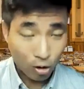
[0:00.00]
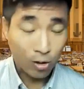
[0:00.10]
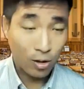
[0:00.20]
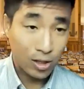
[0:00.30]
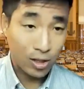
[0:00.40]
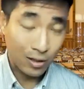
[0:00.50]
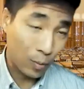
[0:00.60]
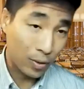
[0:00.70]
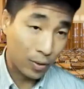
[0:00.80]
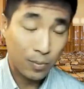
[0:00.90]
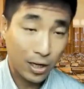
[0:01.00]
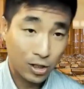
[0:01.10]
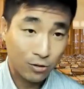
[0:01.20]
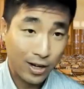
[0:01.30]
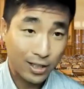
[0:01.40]
civic participation
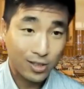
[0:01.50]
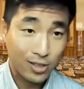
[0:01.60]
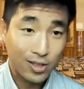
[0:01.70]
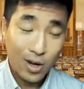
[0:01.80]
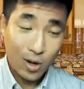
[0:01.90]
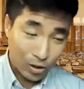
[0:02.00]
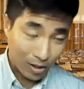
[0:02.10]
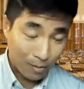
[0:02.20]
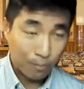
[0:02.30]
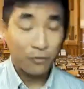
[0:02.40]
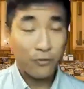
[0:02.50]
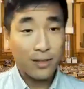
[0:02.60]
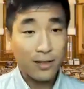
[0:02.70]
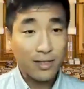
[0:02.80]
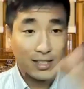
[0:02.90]
rates, which fed
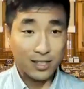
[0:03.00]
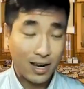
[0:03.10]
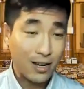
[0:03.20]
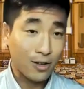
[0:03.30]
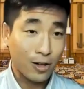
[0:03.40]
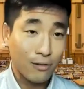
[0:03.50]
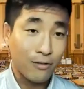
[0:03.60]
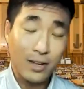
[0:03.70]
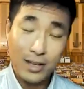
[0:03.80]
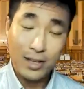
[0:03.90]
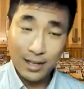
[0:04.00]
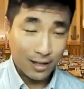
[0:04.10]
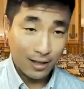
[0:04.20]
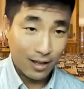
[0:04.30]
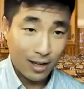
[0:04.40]
that cycle of
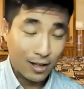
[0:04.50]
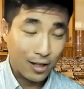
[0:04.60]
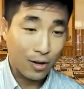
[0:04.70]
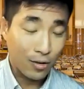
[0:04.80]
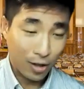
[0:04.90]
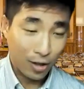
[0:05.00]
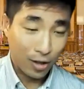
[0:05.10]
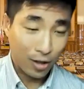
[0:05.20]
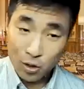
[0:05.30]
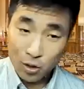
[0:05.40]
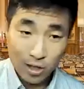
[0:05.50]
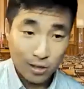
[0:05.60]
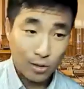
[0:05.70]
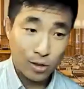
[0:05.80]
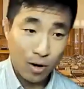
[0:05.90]
the community is too
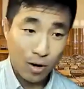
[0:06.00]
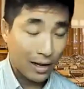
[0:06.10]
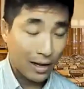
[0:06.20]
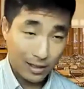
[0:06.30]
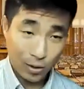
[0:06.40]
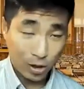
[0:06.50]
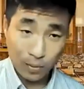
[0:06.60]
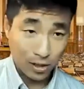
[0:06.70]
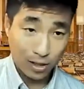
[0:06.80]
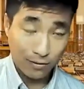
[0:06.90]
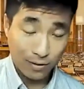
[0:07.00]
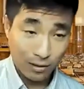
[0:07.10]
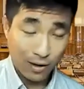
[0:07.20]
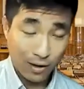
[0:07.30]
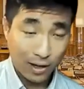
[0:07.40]
small and it's too expensive to
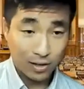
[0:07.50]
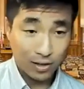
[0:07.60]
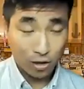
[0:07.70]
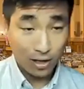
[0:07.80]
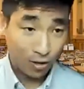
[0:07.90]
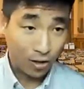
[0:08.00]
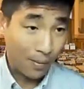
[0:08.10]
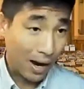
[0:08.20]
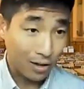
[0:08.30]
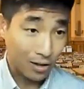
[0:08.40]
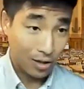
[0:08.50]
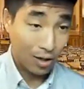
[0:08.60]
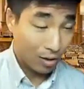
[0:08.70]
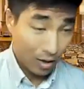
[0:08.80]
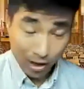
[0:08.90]
invest to try and turn them out. So
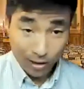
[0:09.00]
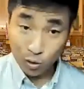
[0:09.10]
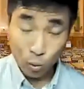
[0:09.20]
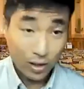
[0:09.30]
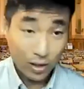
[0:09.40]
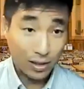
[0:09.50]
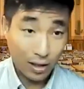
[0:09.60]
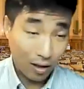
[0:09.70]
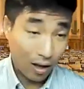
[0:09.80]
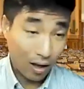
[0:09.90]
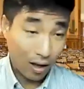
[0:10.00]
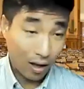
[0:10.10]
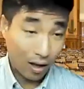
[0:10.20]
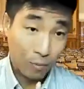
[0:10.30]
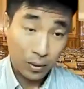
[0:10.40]
there wasn't a lot of
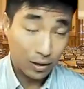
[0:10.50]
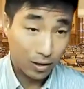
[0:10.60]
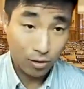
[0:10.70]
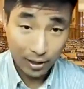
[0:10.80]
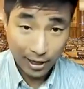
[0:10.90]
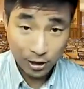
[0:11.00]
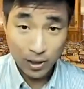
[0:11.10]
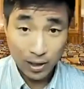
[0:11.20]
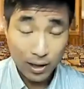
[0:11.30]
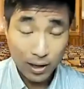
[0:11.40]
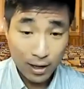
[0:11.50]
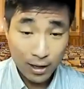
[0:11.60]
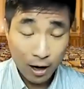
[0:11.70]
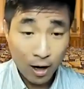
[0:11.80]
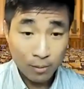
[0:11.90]
political engagement.
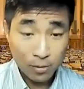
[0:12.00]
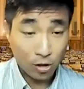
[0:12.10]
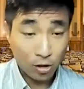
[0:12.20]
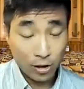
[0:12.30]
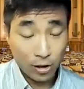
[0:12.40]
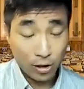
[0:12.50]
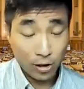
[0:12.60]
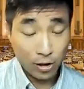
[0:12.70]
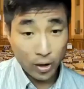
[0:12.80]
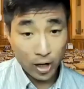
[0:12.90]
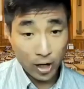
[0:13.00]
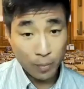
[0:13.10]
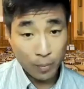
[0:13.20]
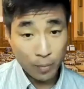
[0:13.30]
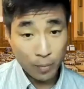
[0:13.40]
Certainly growing up as a kid,